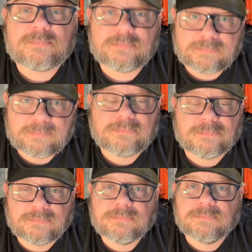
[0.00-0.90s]
Okay,
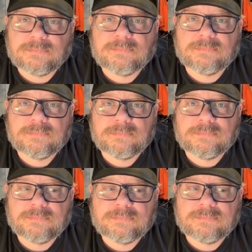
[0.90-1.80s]
very good. Is
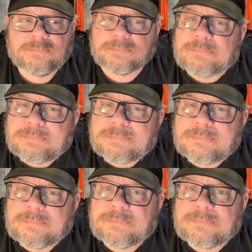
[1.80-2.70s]
there a problem
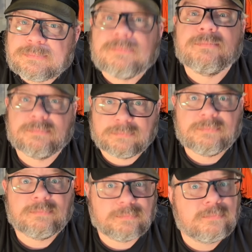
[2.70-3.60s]
with my insurance?